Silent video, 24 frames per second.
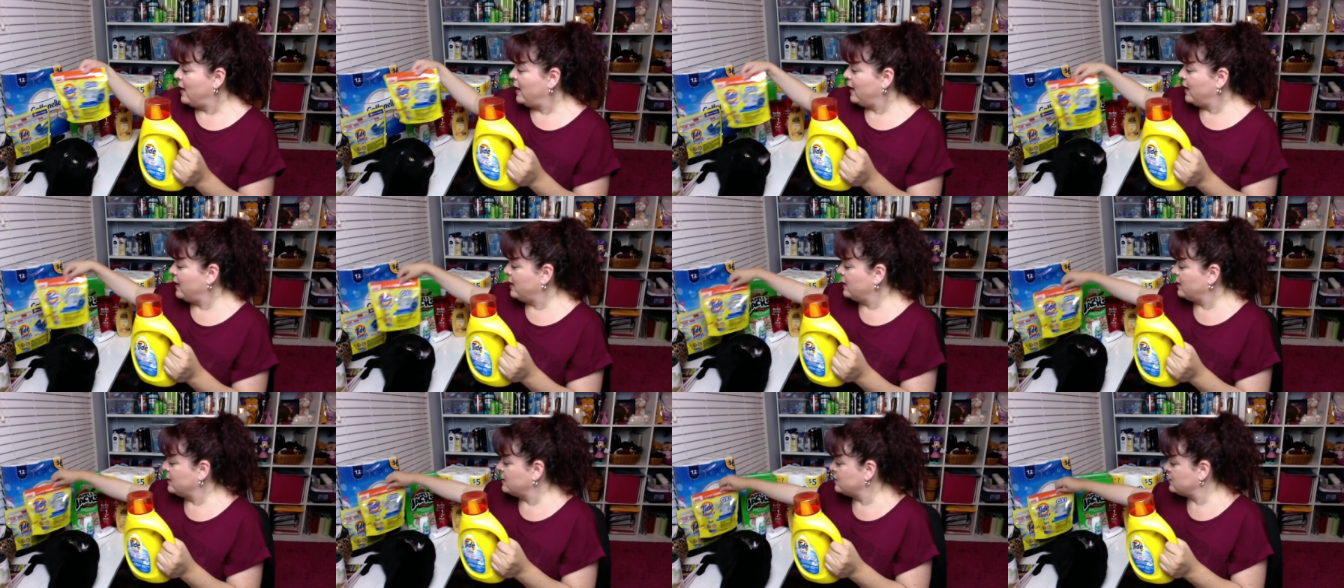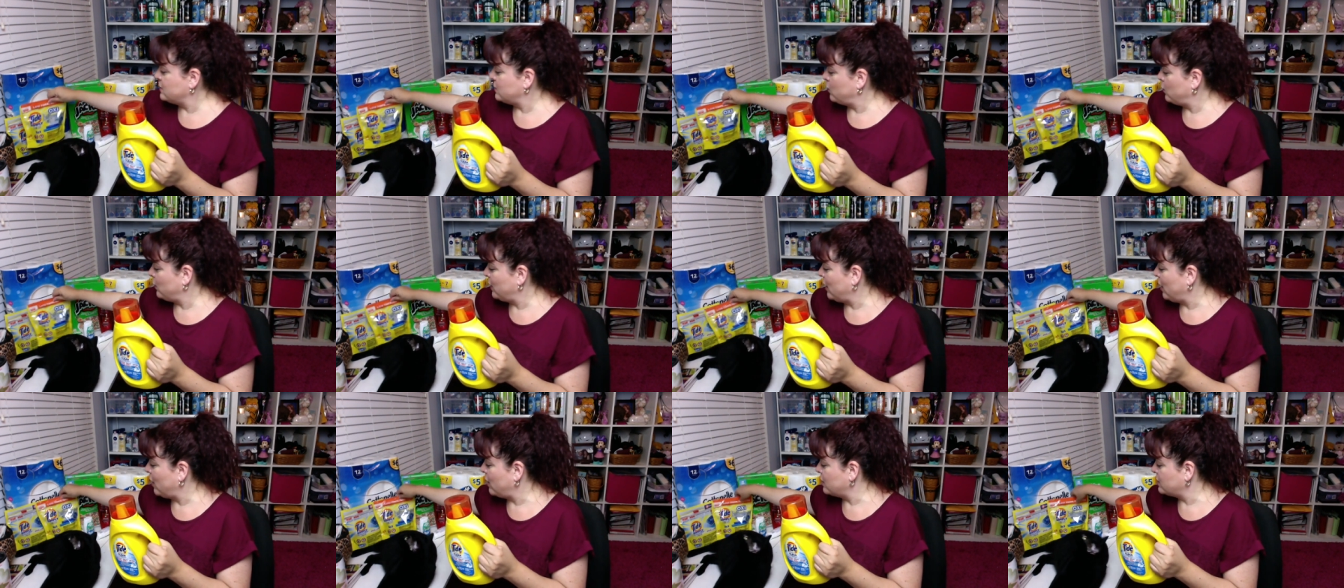And
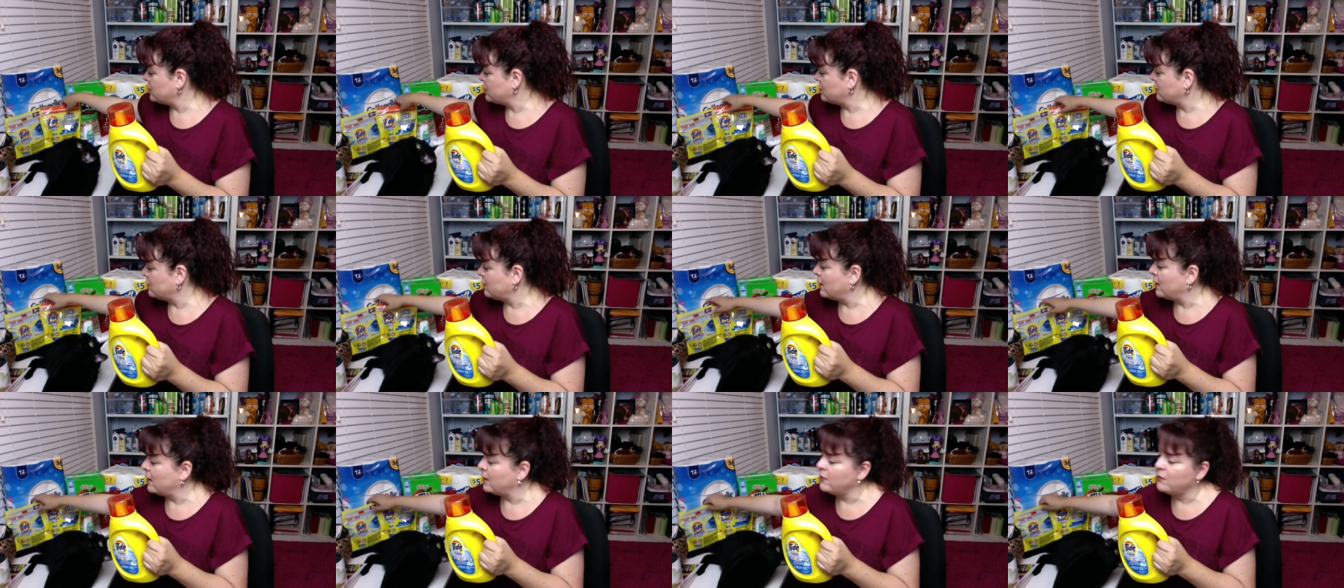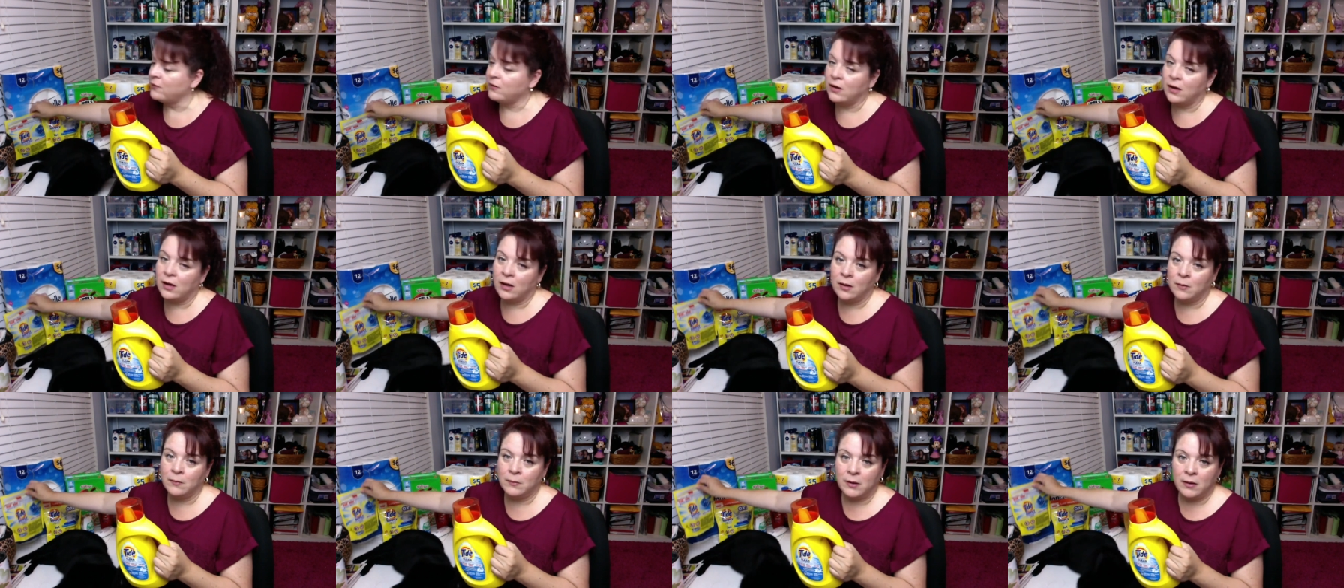we also got
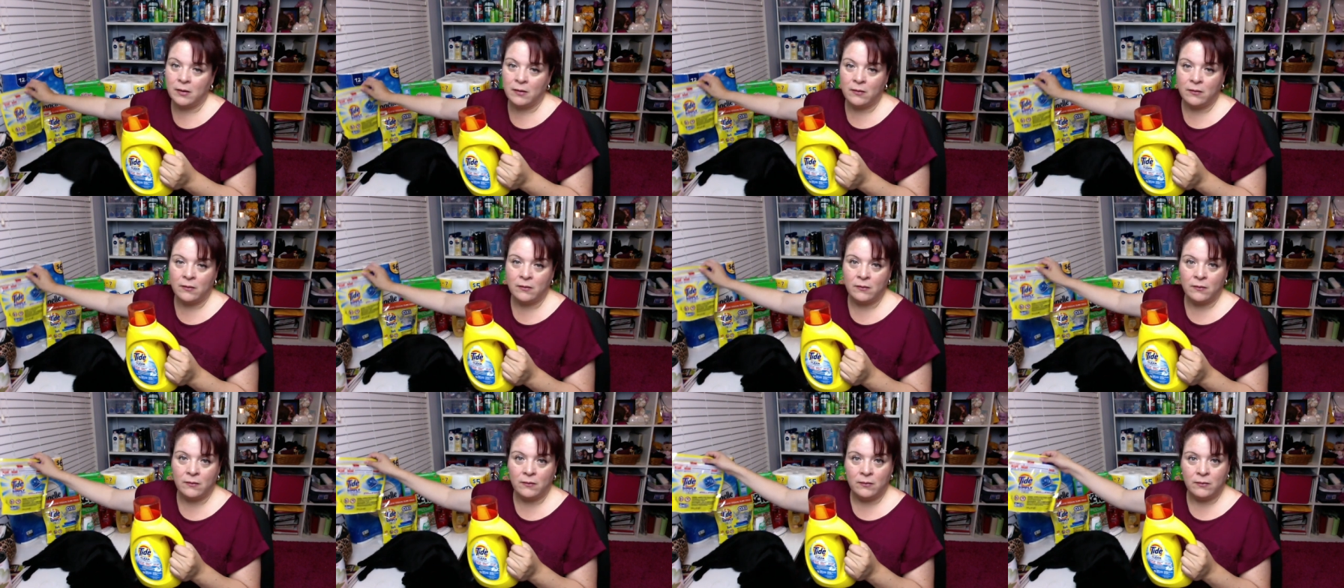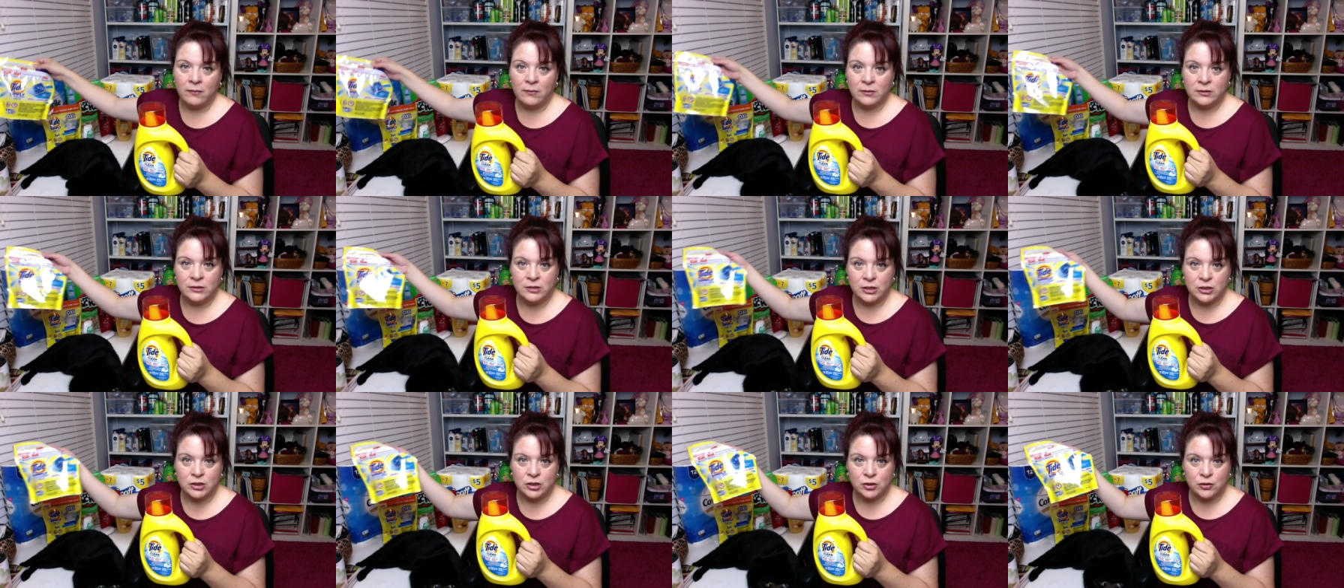um,
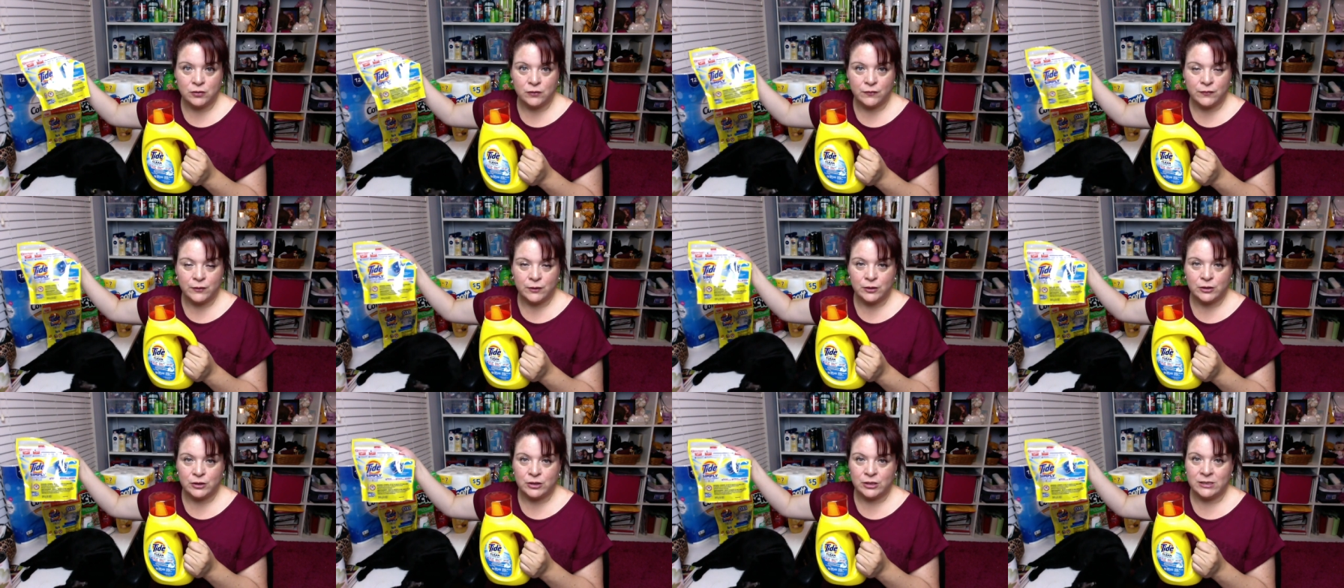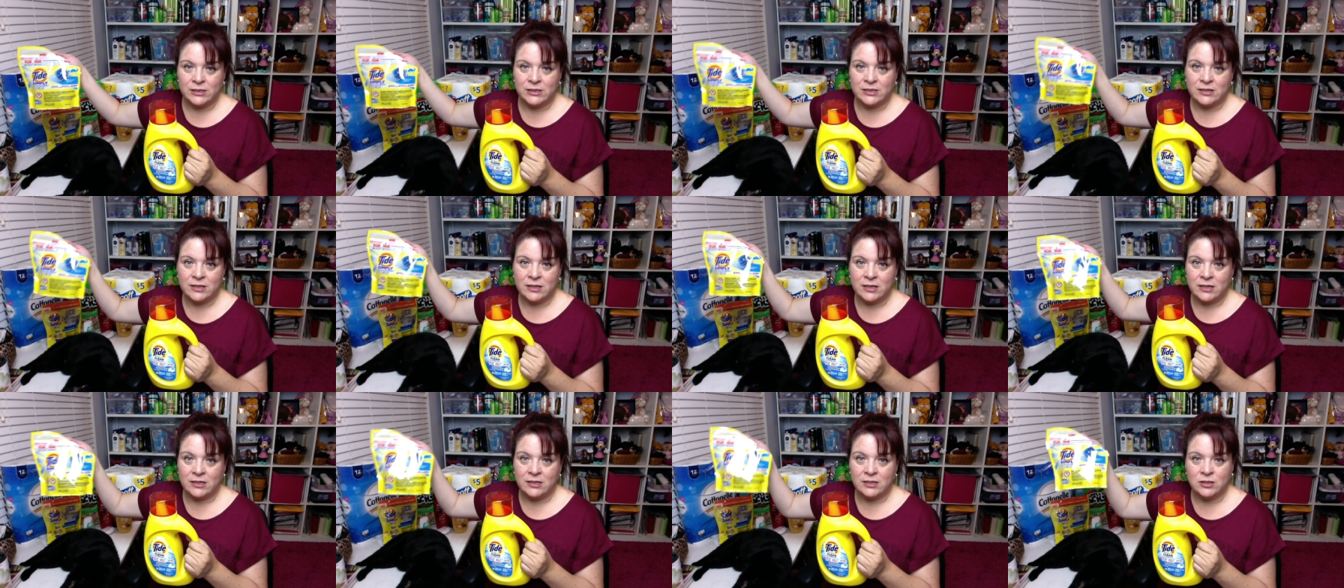digital versions
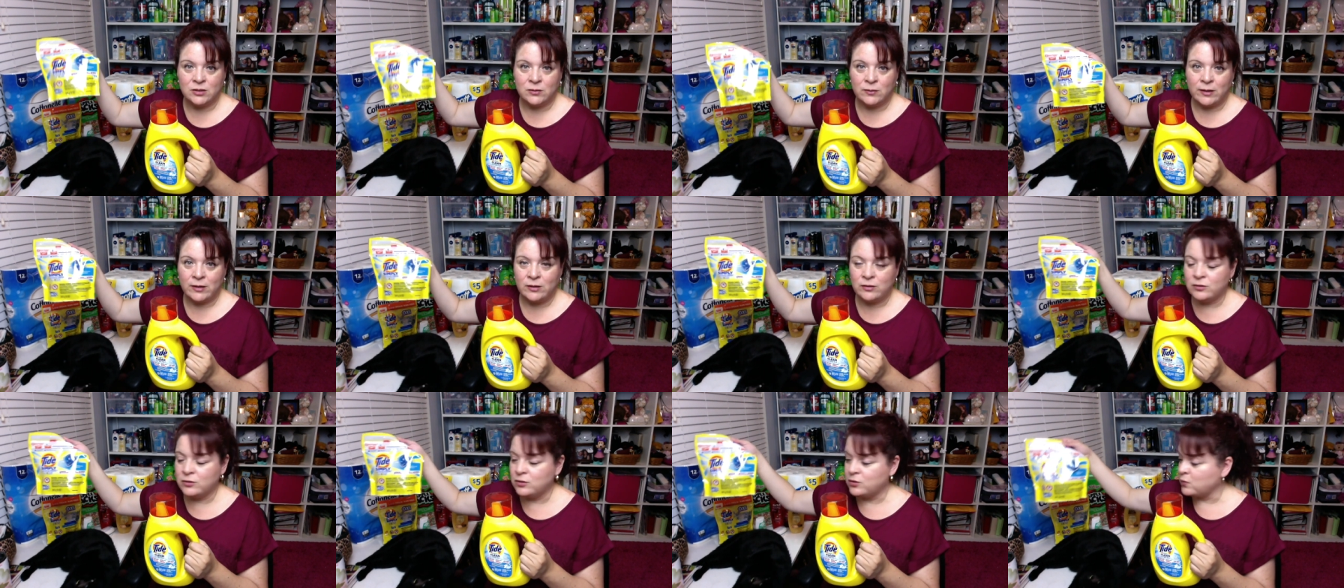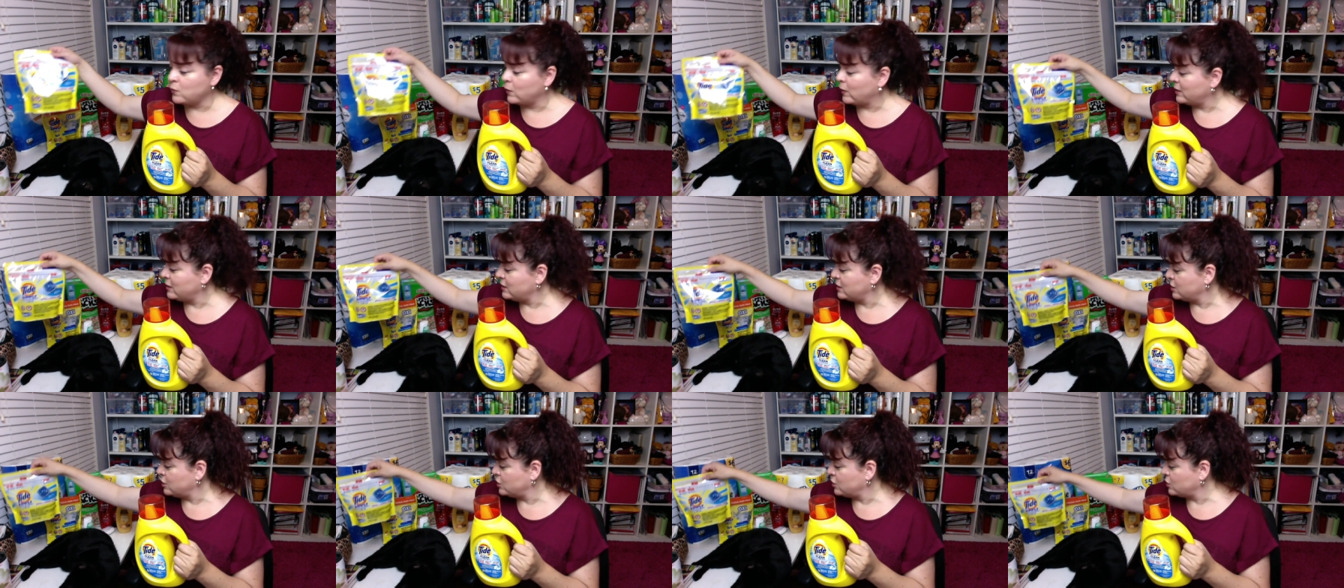of these. So I used one
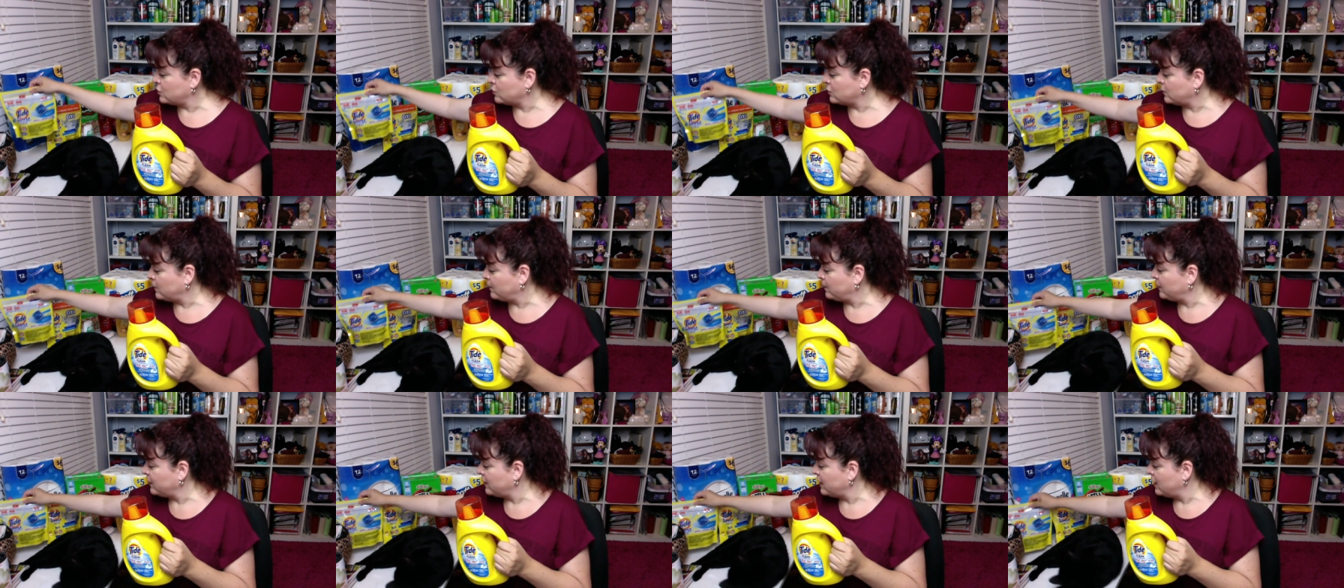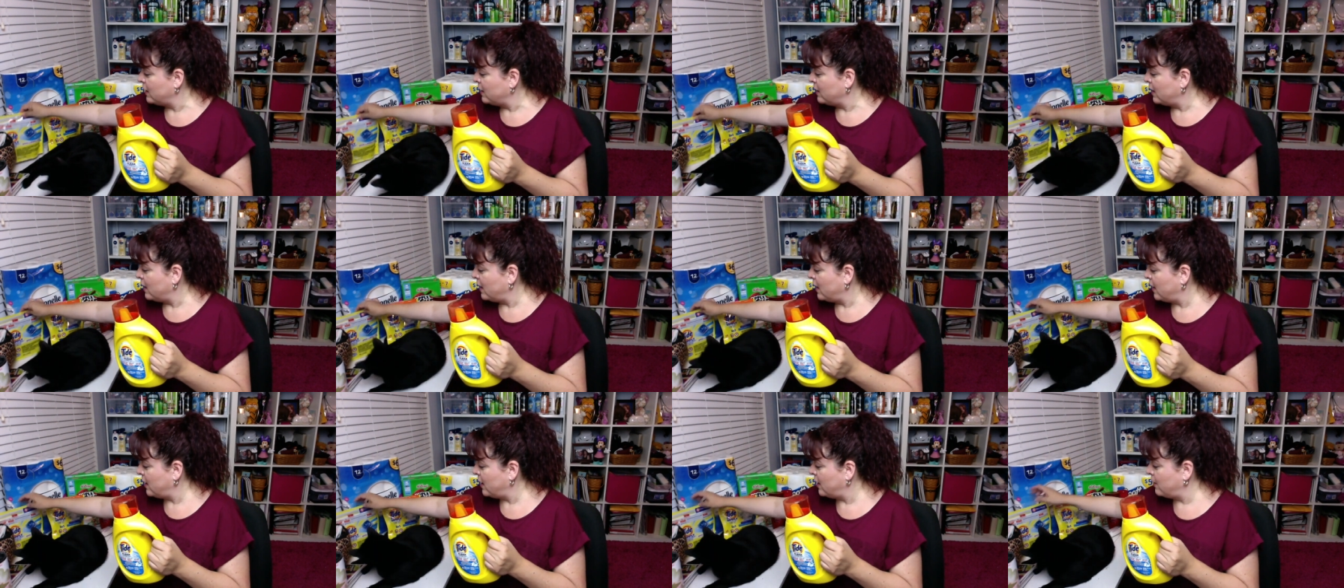digital,
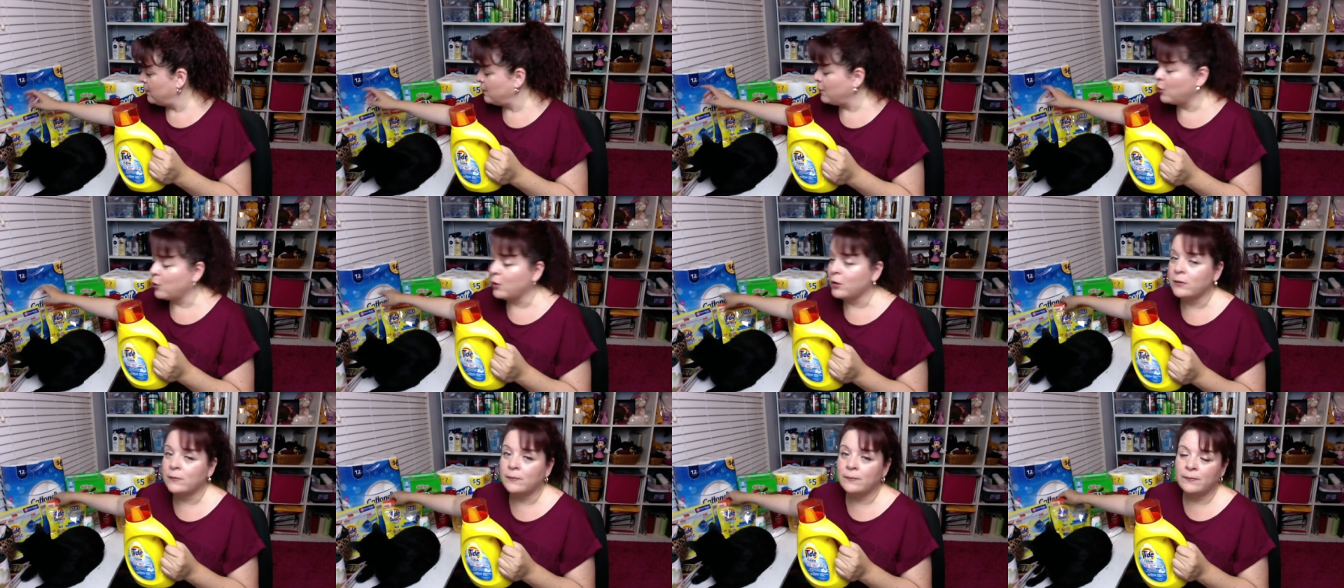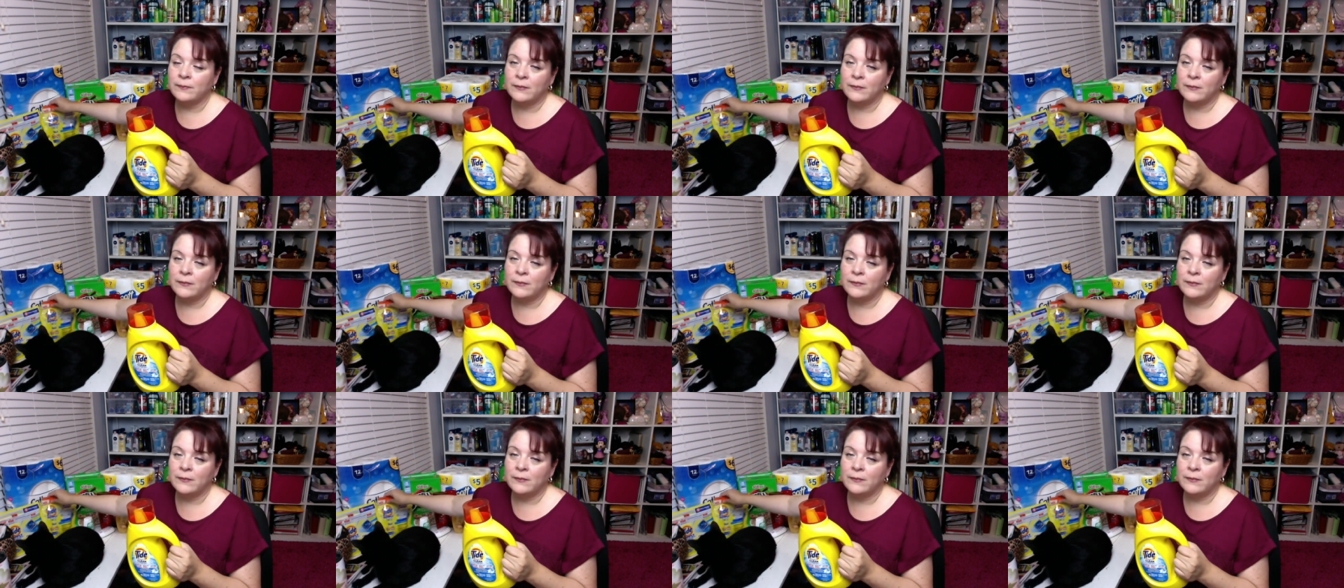um, or